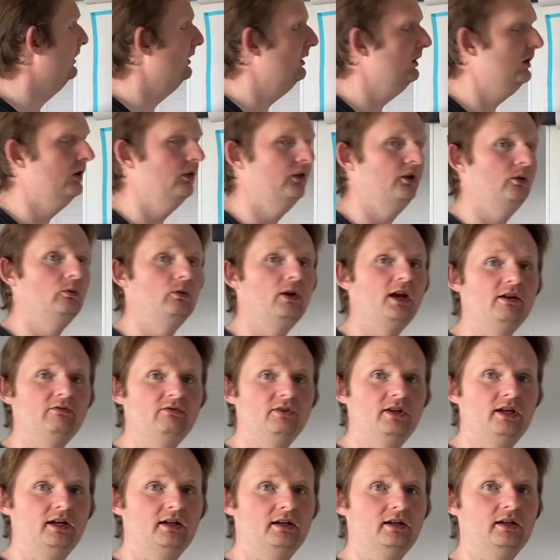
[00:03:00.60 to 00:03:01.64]
Then we have
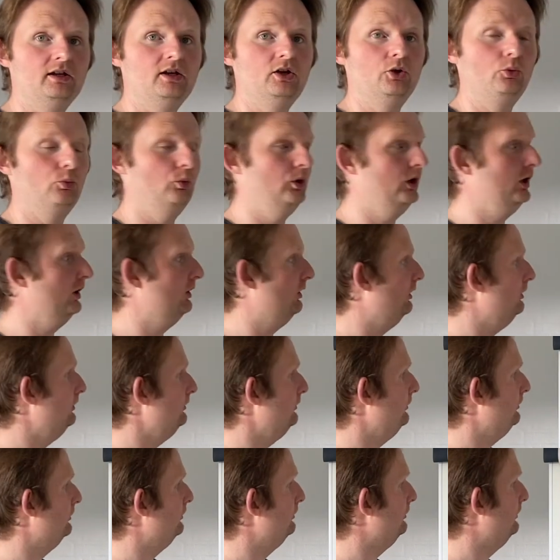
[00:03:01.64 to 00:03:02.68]
that. We can
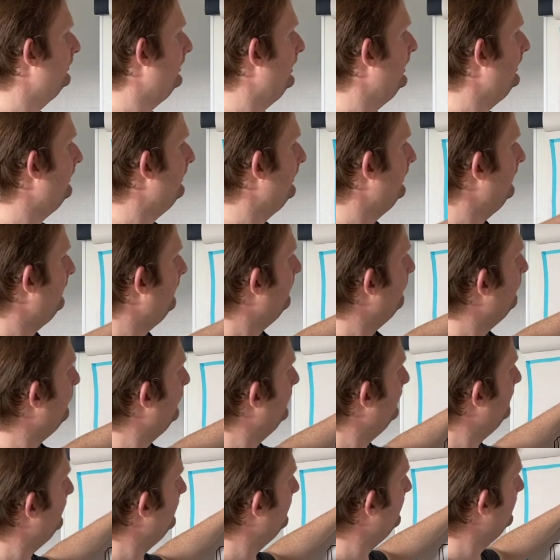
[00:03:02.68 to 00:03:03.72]
also take this, for
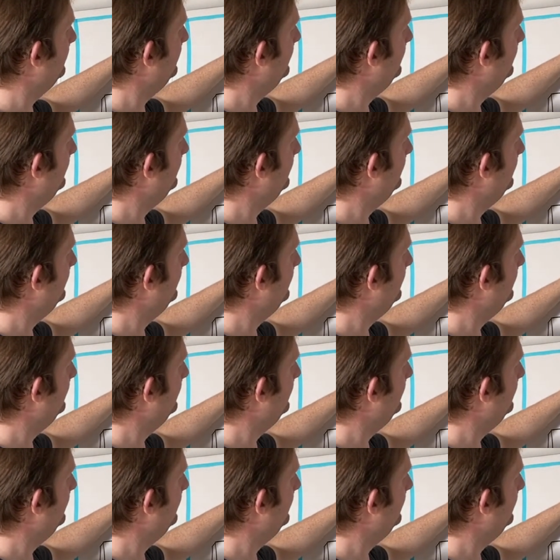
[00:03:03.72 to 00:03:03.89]
instance,